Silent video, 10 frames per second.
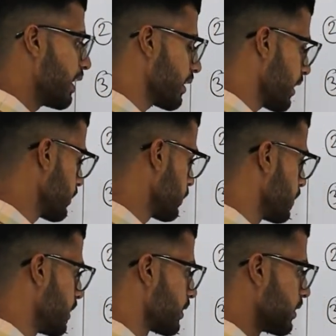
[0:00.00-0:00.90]
and
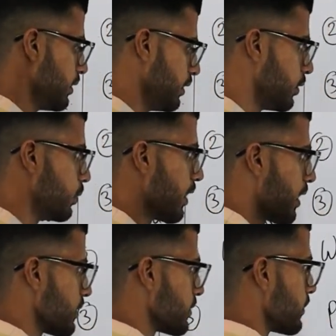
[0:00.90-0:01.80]
calculate the new
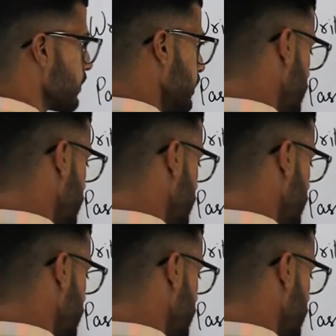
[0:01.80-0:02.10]
address,